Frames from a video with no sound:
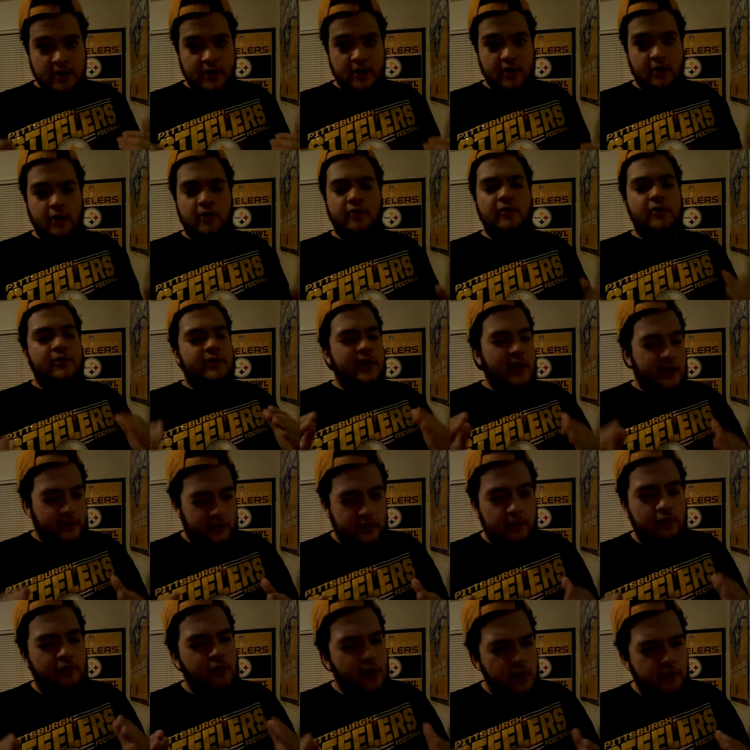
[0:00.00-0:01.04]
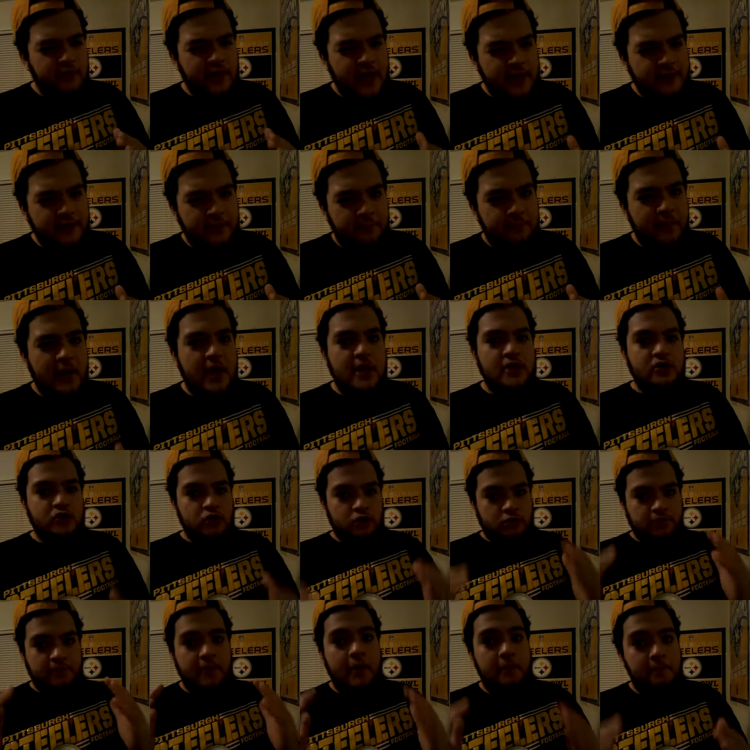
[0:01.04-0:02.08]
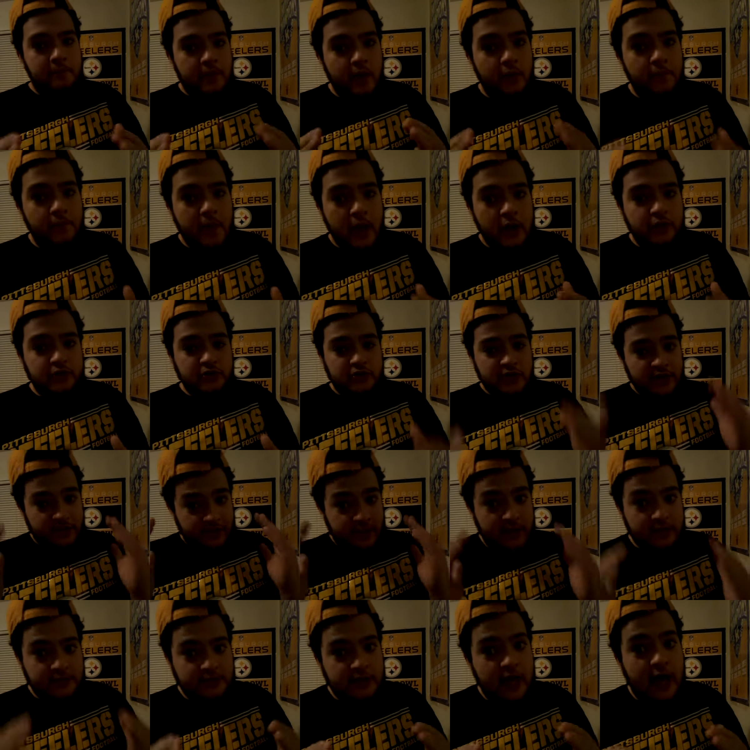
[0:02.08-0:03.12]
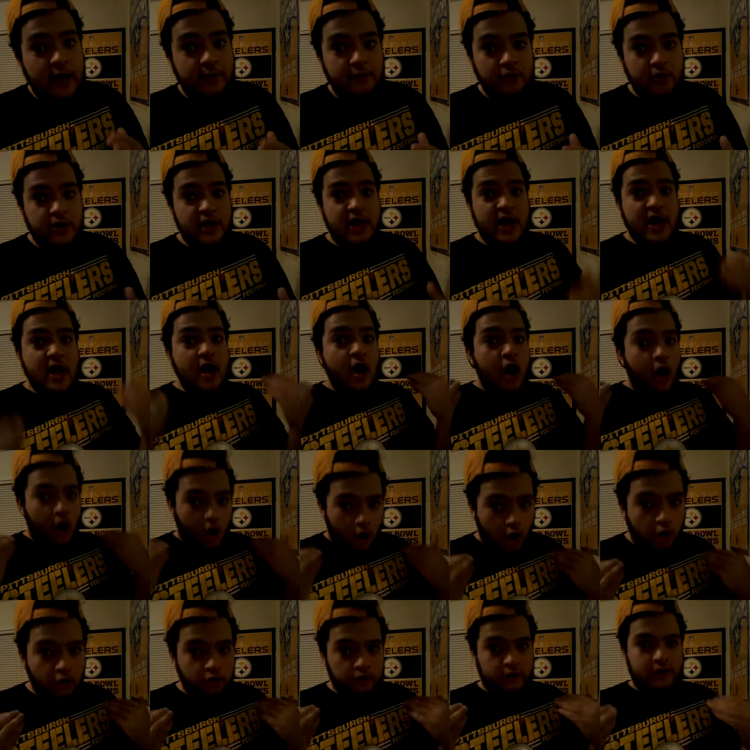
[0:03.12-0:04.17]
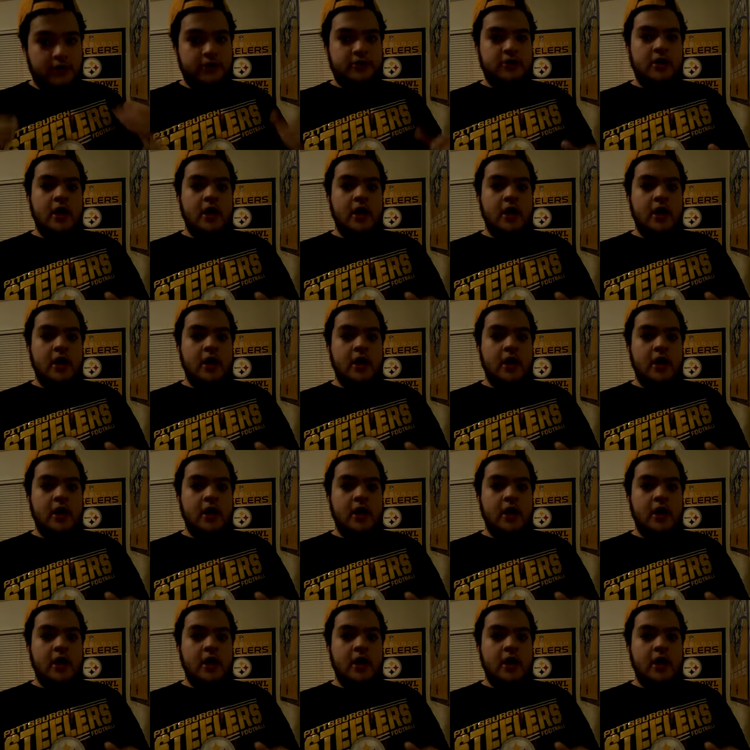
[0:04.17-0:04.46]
You know, well, not the Patriots, but Bill Belichick and Tom Brady own us.